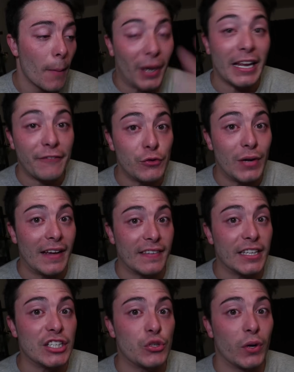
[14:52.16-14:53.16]
but if you guys
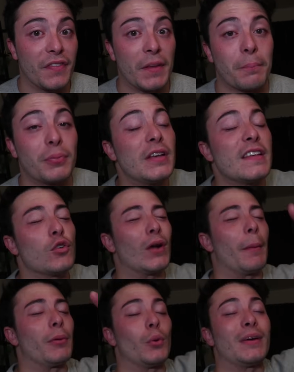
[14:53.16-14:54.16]
enjoyed it, then please go
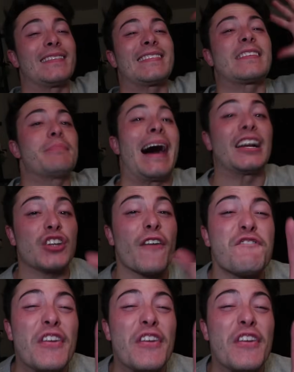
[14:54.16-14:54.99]
down below and smash